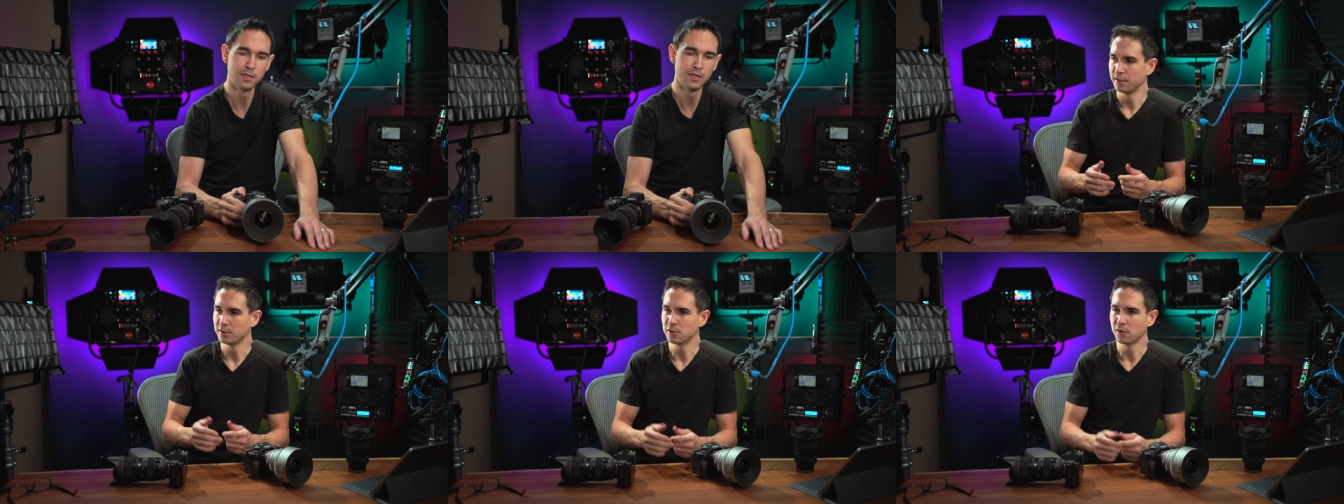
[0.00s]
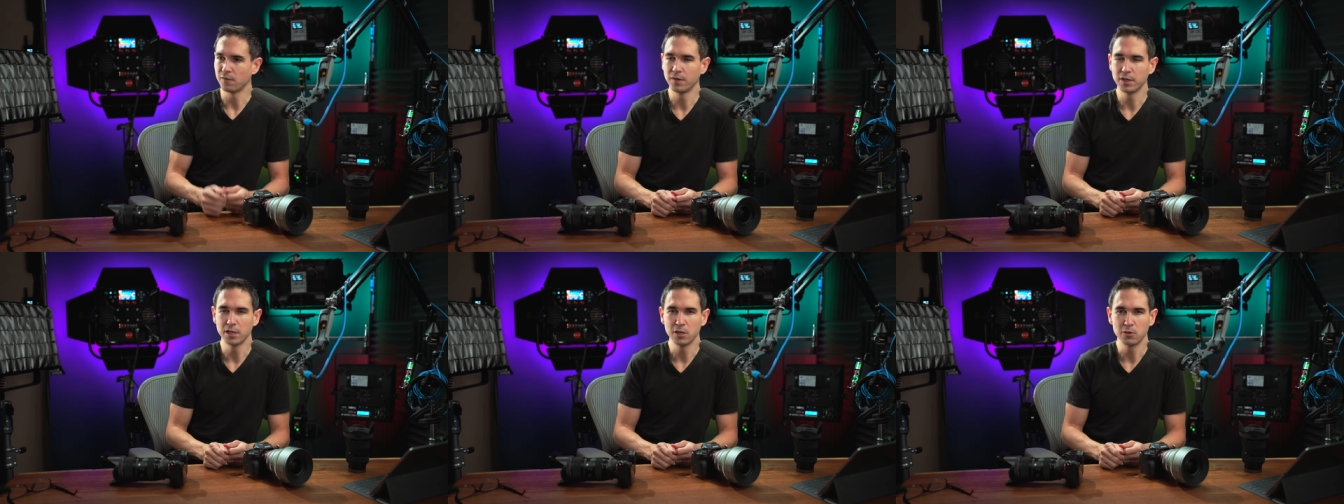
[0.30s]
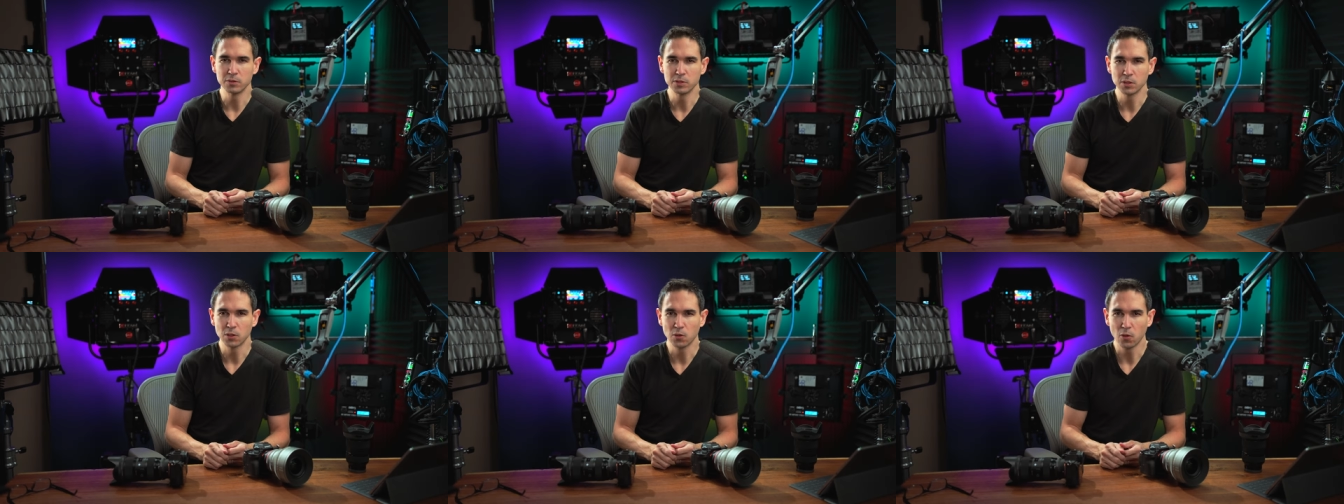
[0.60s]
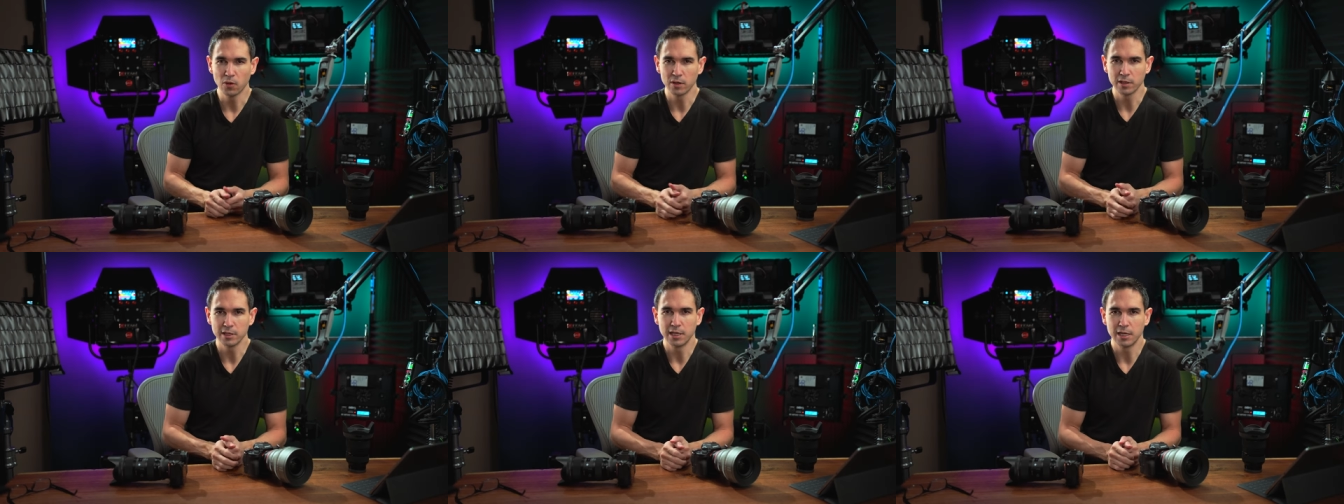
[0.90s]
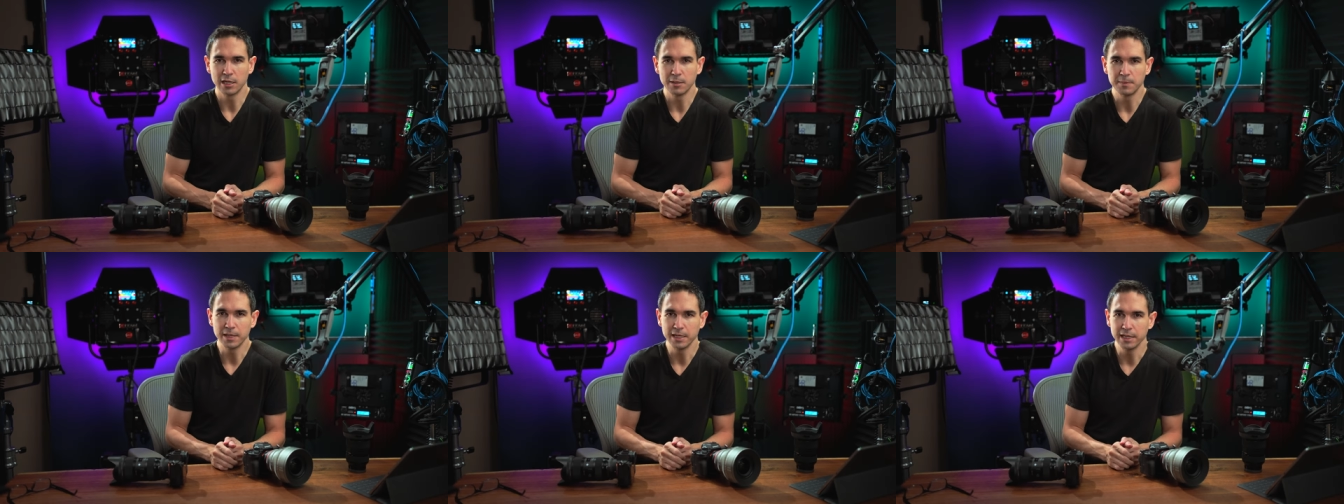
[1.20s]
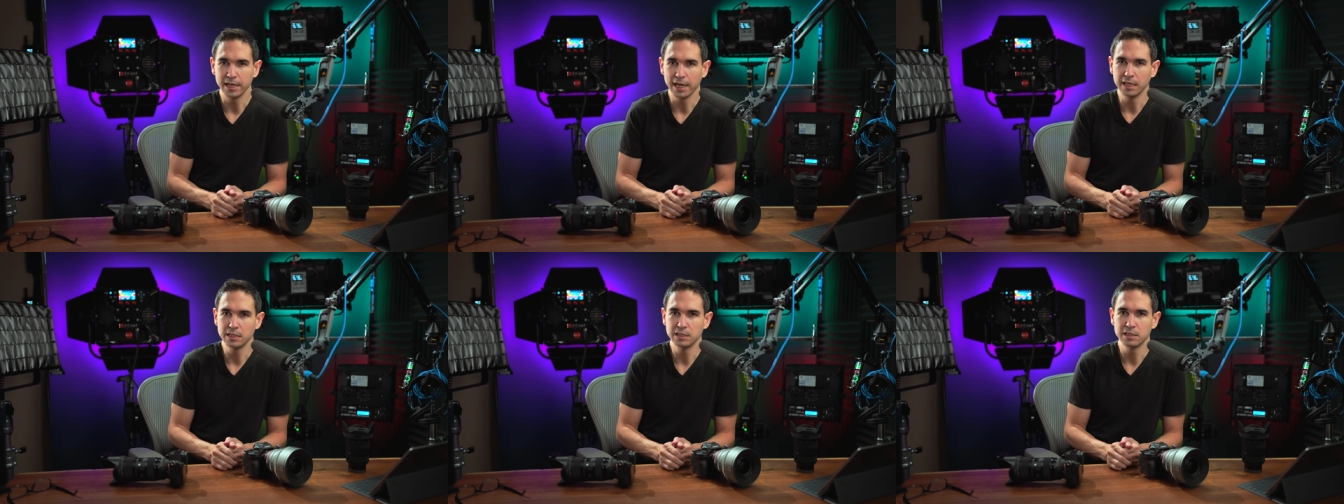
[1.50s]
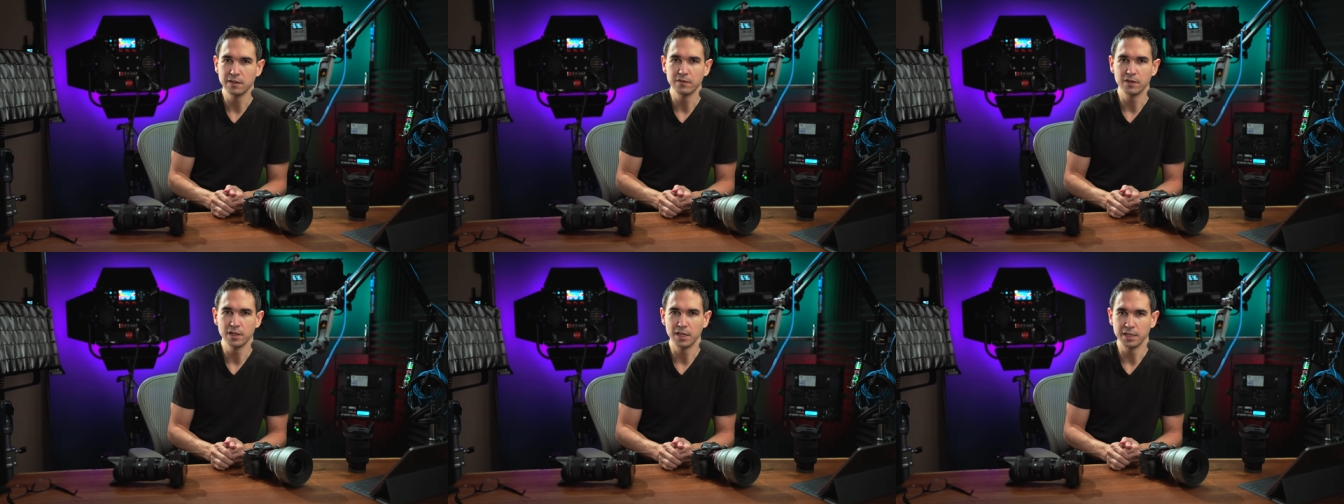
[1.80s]
This whole video was recorded on my
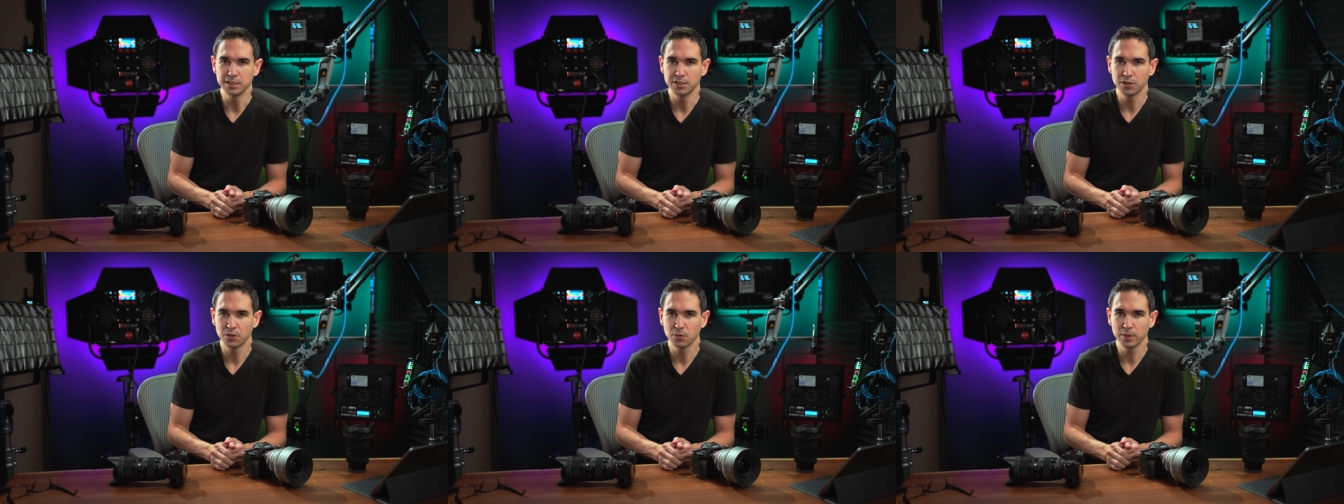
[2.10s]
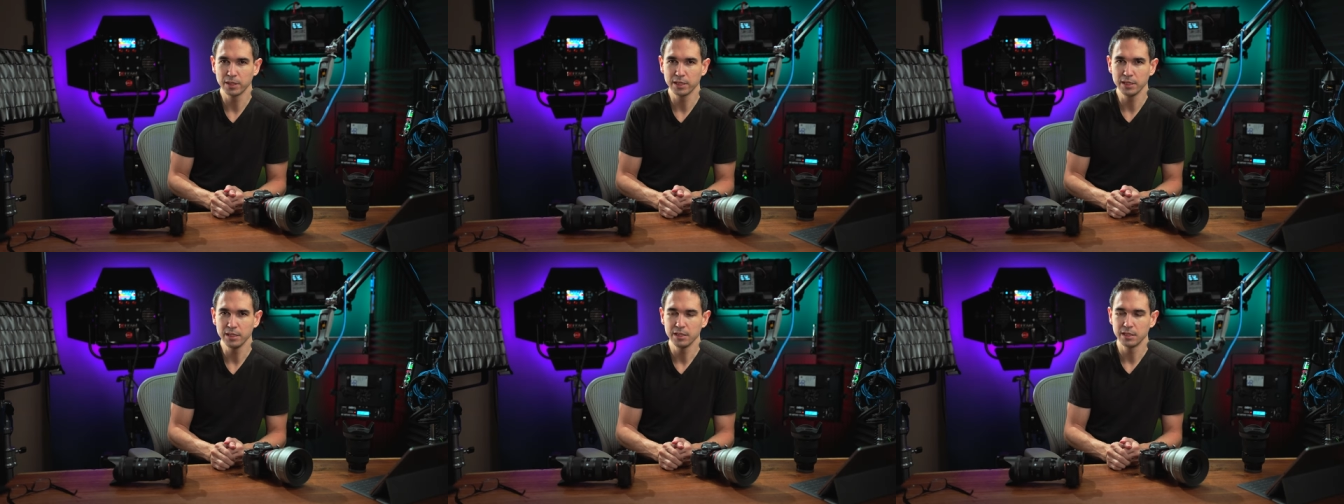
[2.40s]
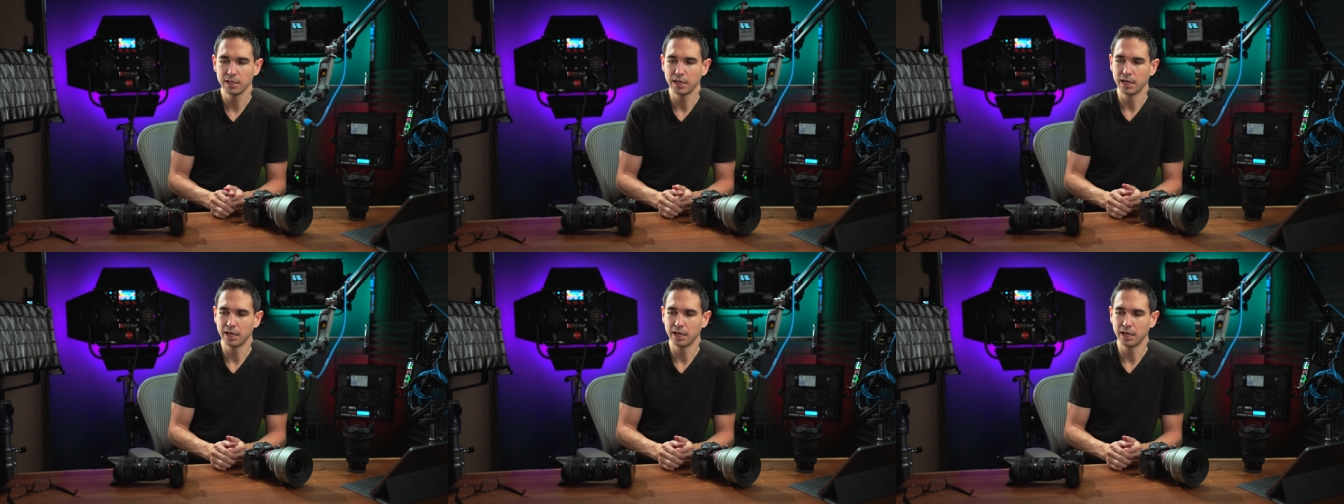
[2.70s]
a7S III